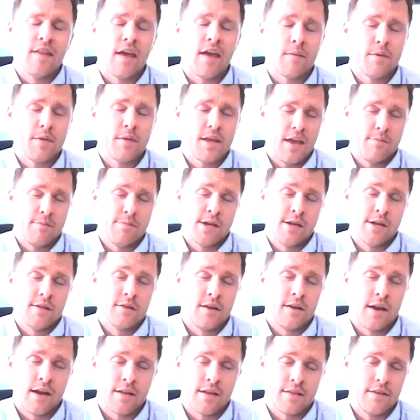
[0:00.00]
And that became
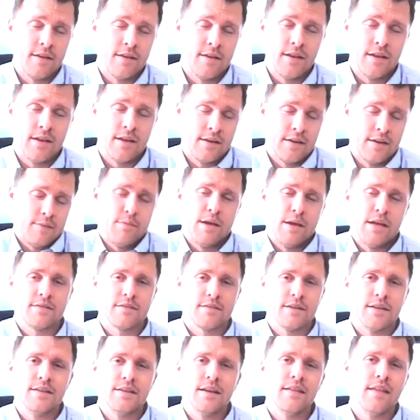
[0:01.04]
Antler Athlete. And I
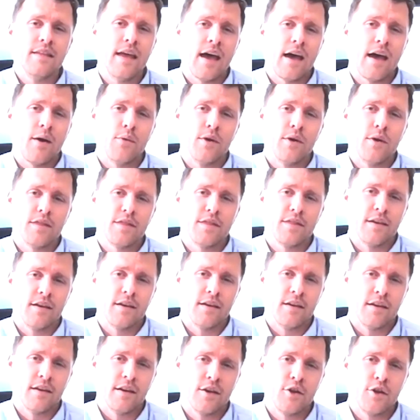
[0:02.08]
basically did that with
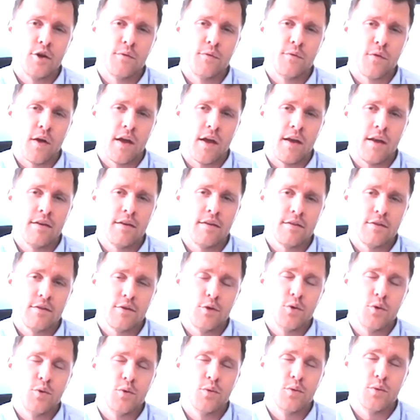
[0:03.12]
a good friend
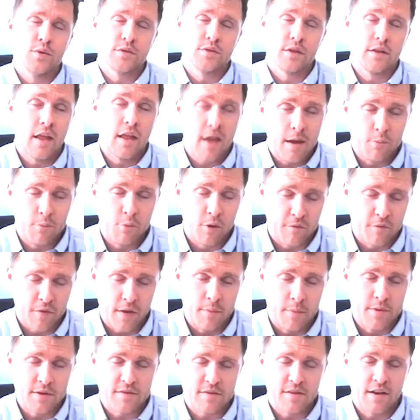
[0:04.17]
who was a lot more
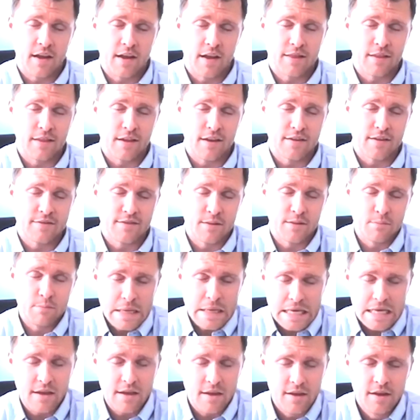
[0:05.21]
famous in athletics than
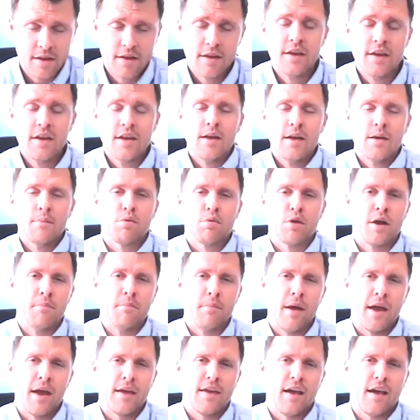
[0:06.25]
me, Brent
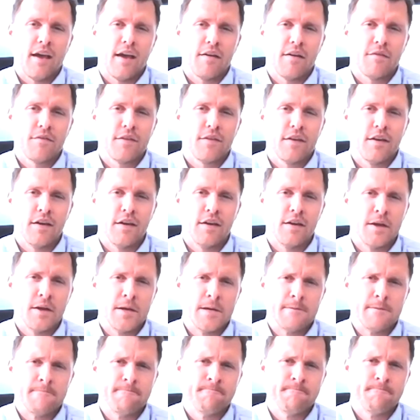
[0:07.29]
Metcalf.
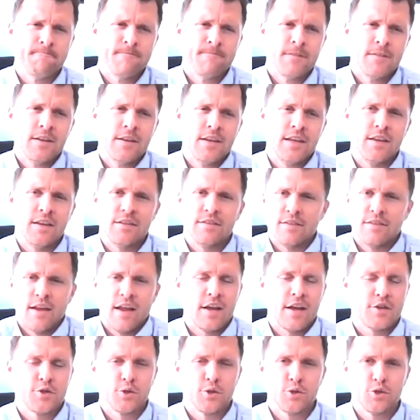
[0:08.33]
He's a
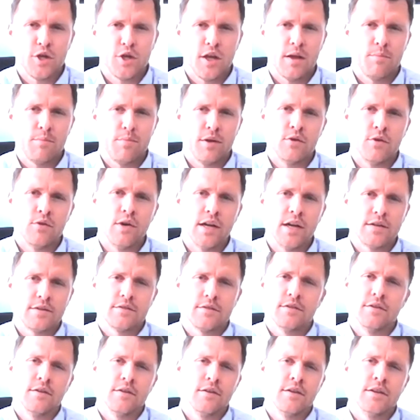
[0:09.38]
national champion
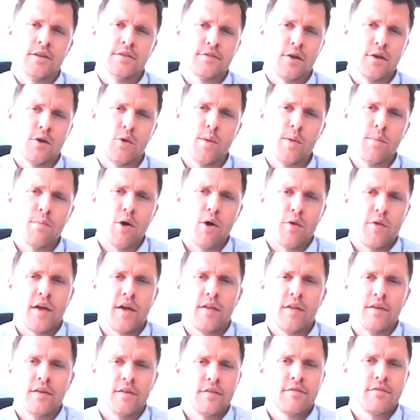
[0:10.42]
wrestler. And so we both
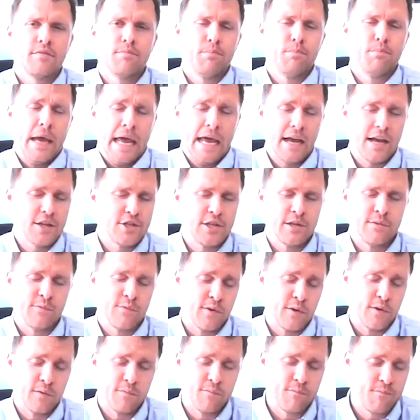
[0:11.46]
had this passion
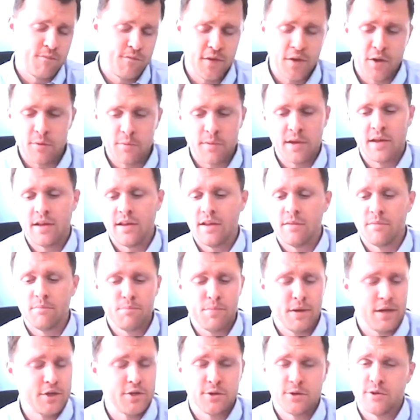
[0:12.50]
for filming and
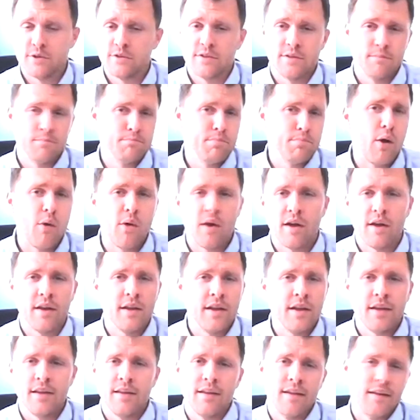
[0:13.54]
pictures and bow
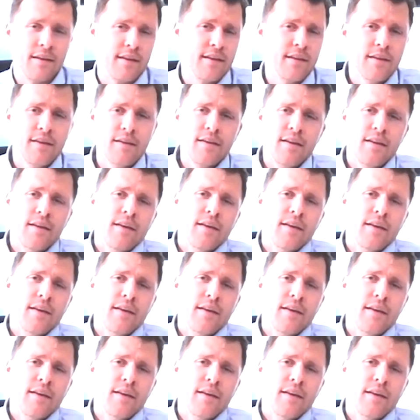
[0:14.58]
hunting. And